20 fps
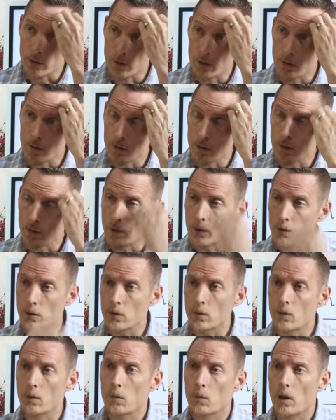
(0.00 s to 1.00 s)
you know, two
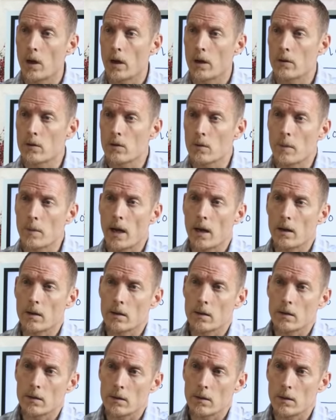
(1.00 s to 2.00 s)
to one is about,
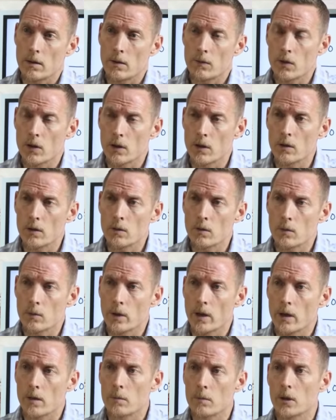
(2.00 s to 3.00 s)
you know, if you're going to do
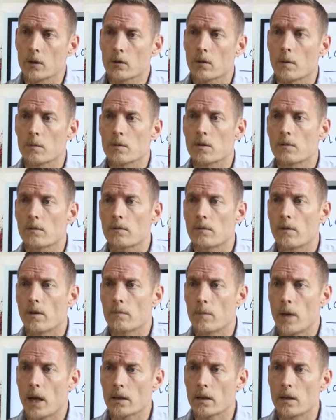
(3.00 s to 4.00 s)
300 milligrams of, of
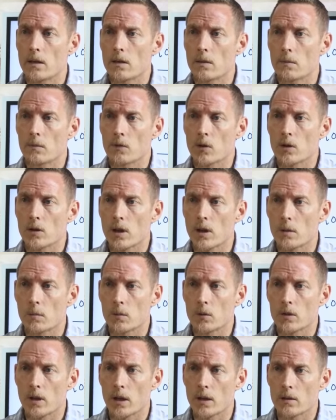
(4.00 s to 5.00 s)
magnesium, for example,
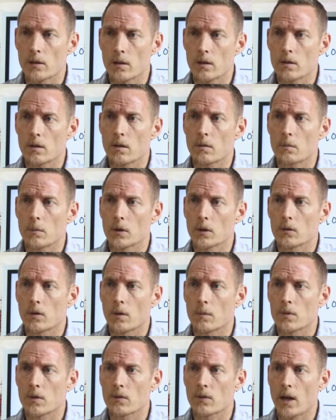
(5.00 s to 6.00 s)
take 600
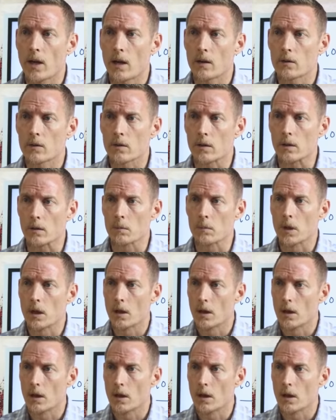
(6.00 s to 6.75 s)
milligrams of calcium,